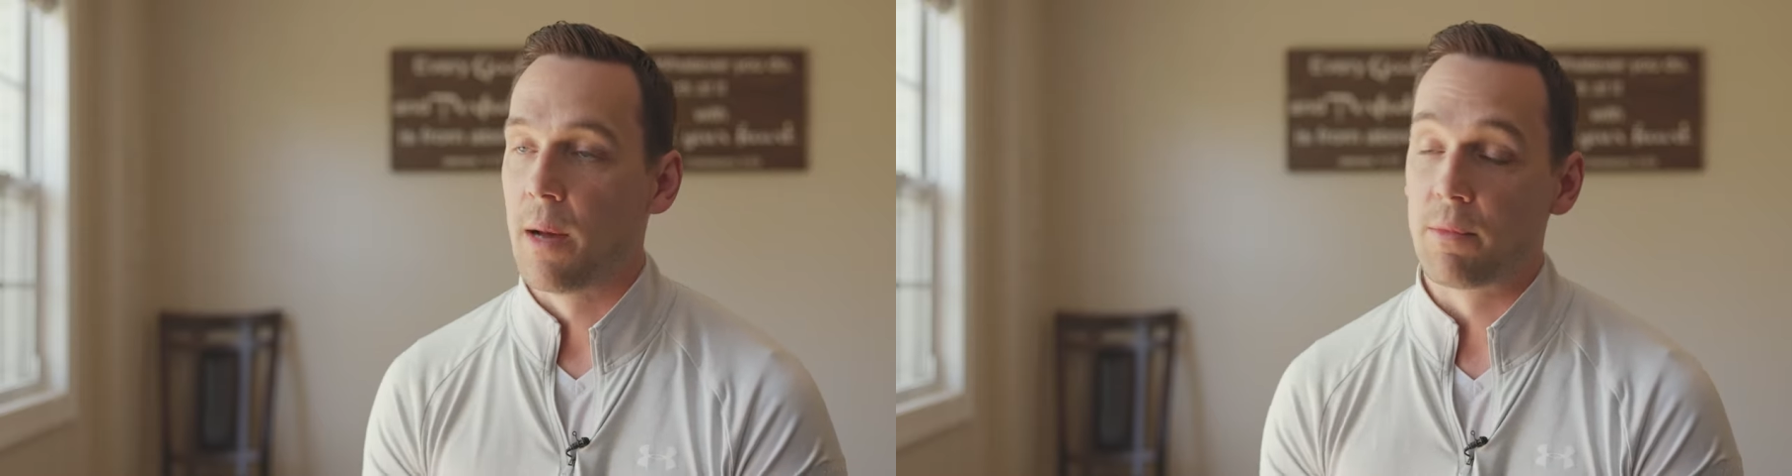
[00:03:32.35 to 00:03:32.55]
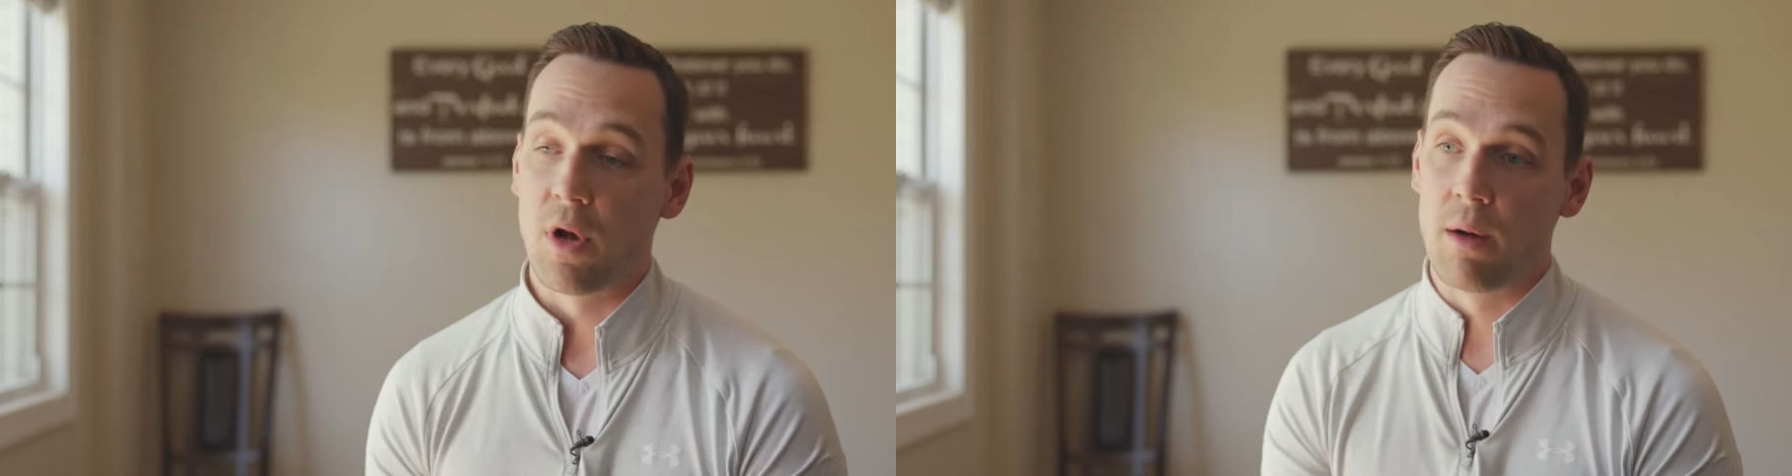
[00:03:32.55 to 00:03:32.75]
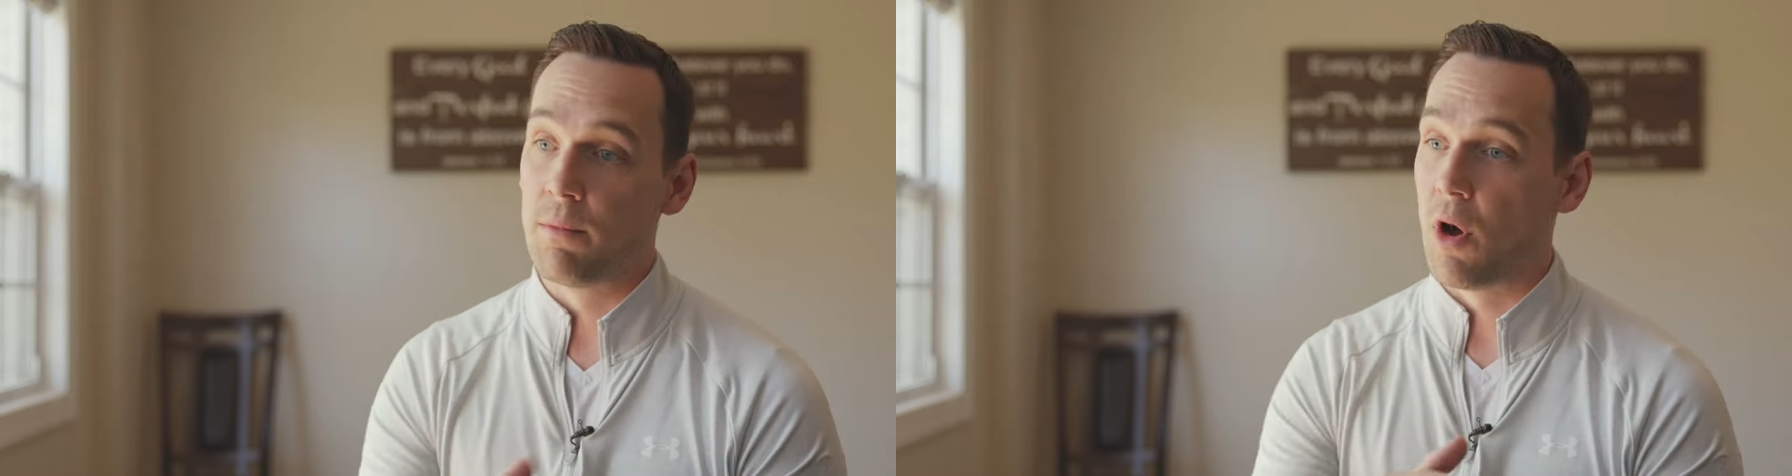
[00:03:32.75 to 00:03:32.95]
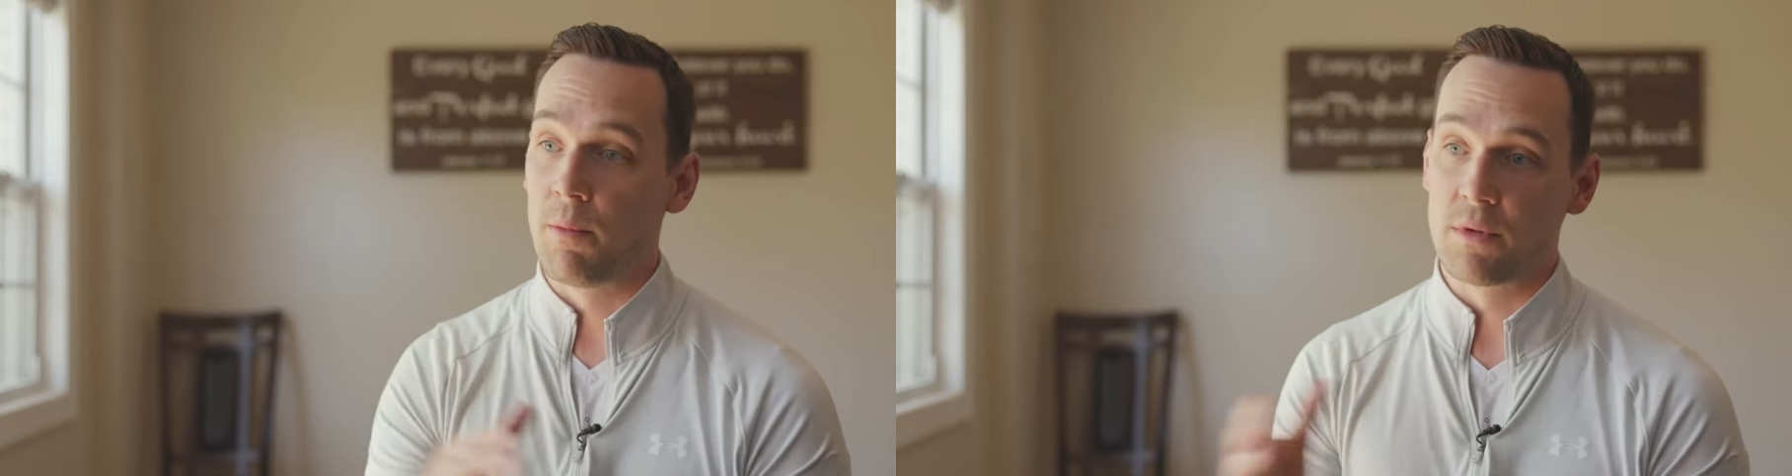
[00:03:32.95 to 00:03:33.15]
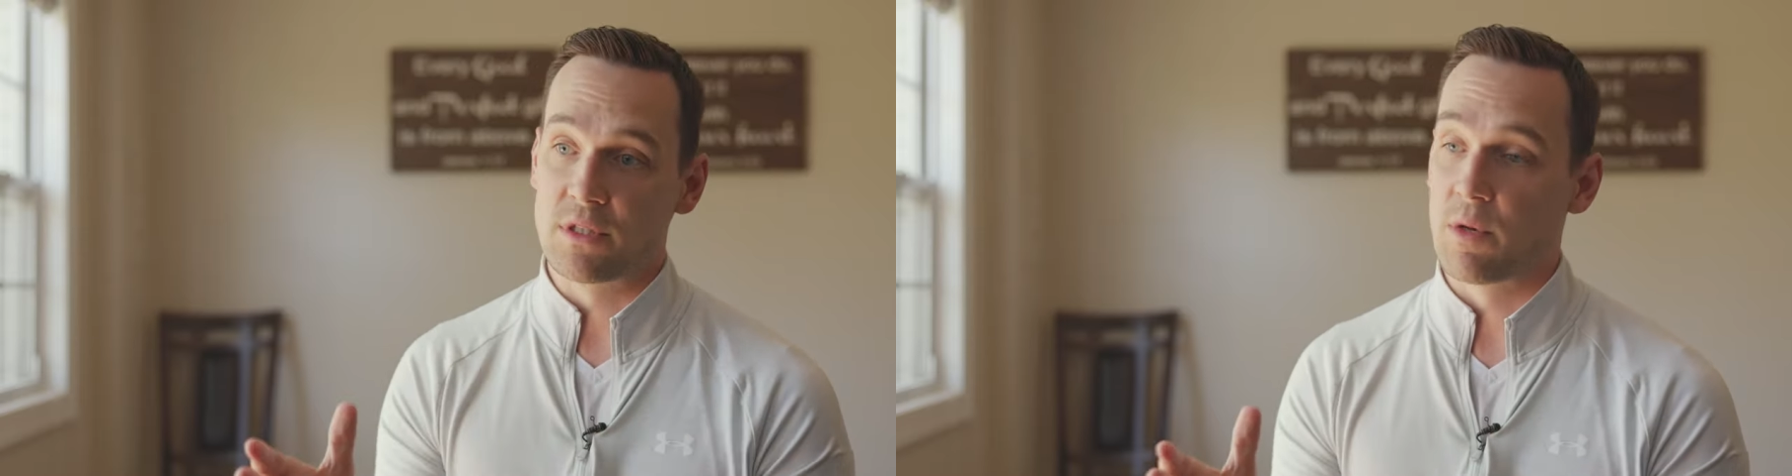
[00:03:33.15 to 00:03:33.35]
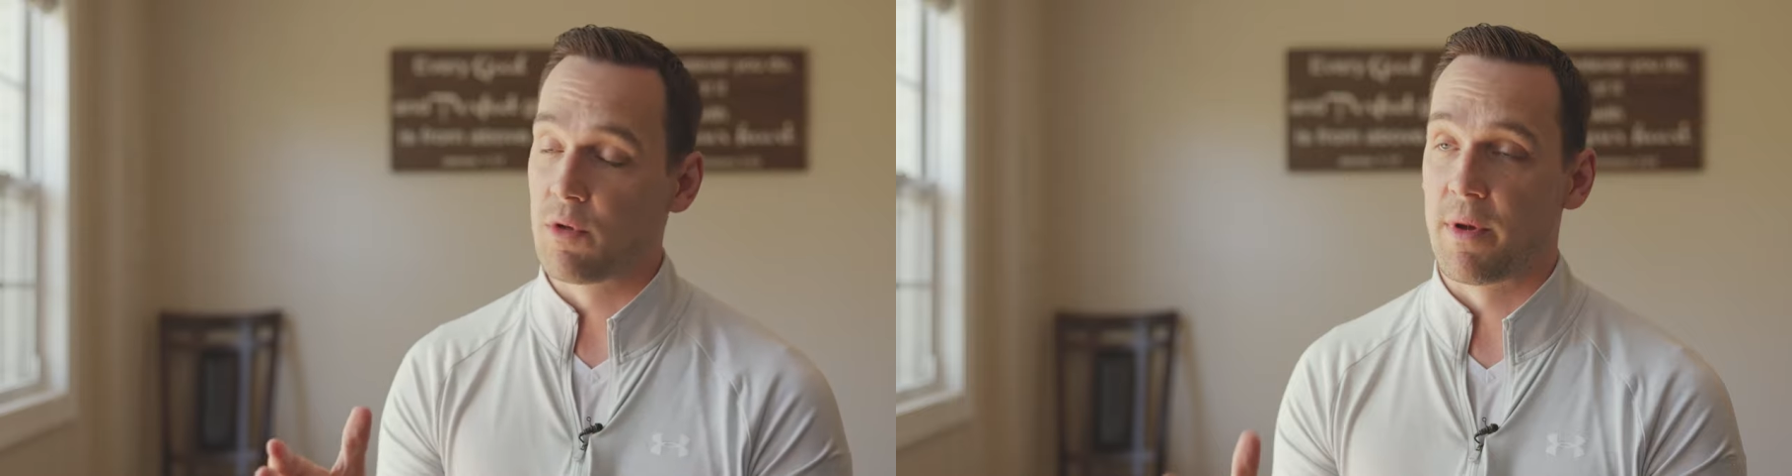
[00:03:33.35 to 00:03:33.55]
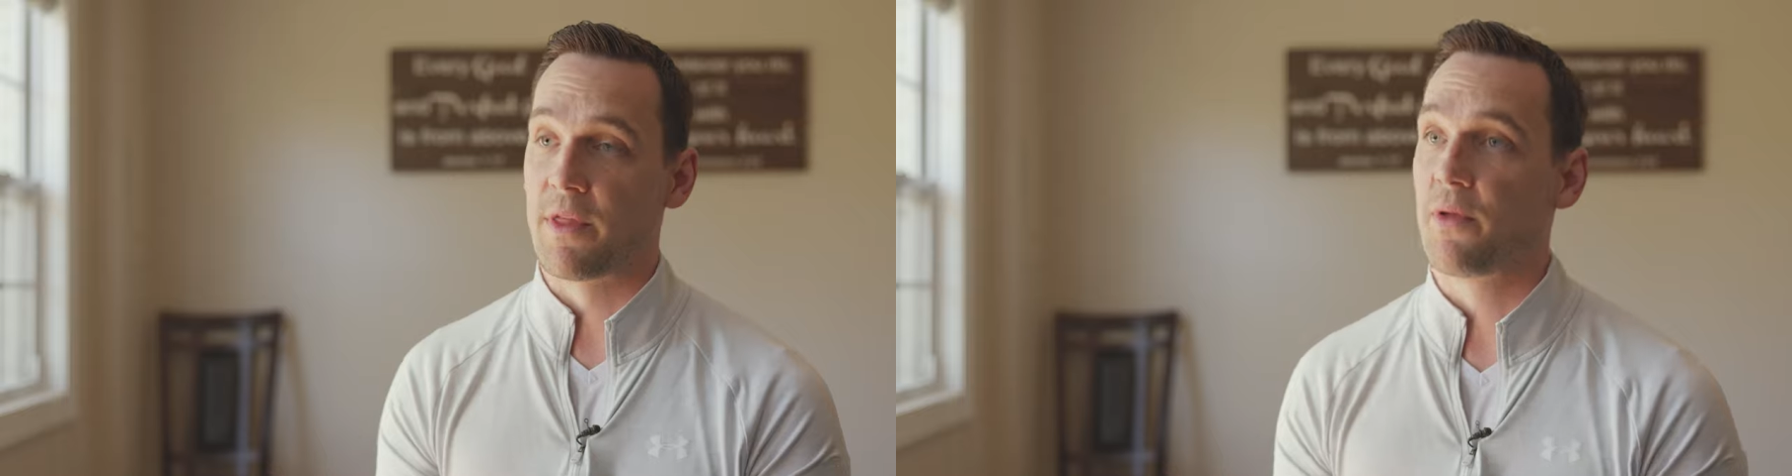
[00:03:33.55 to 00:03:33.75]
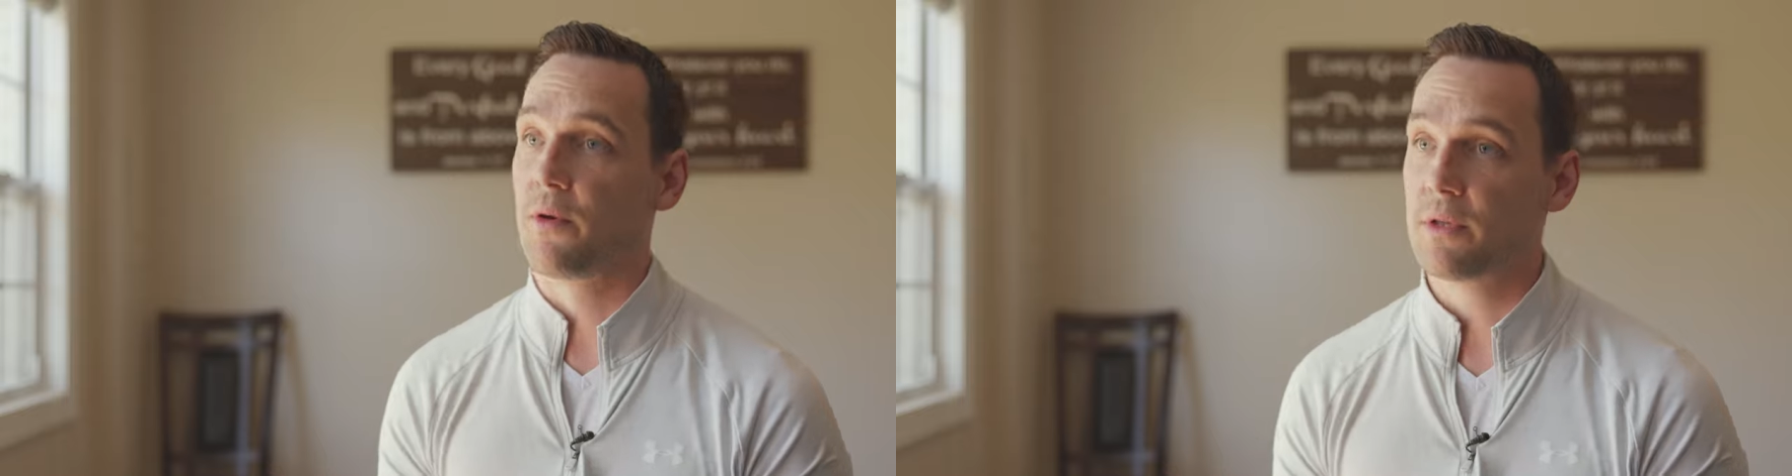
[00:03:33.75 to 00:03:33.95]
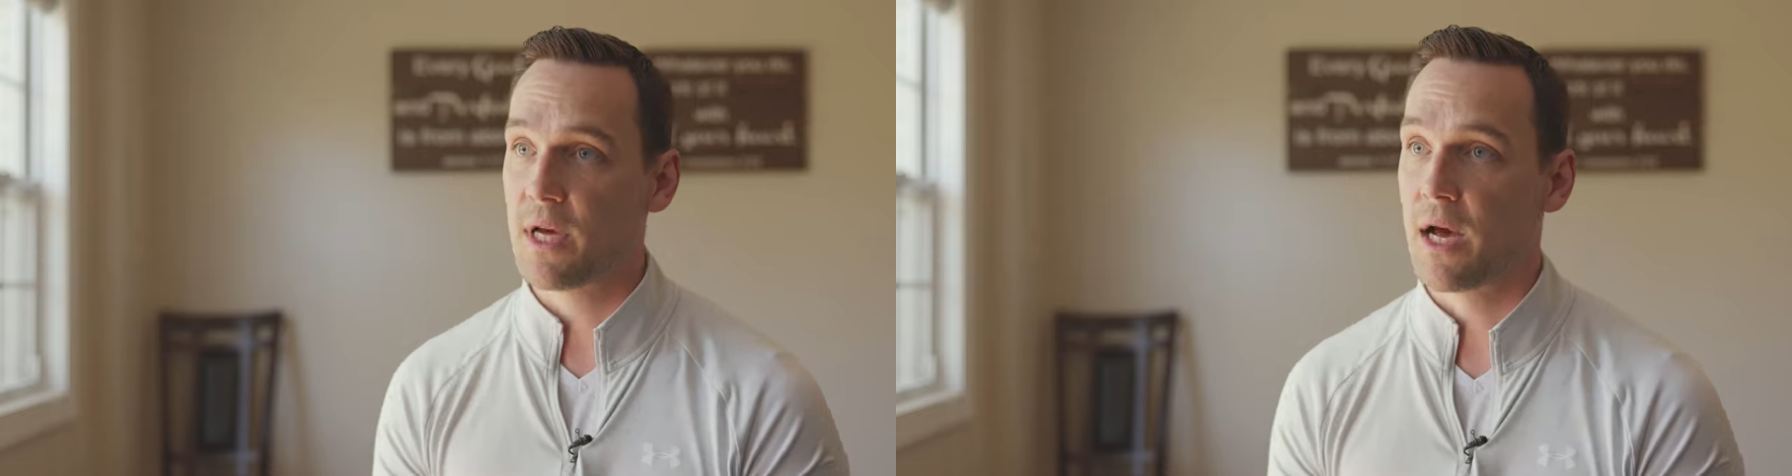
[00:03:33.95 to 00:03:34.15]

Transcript: I'm, I'm almost done with my third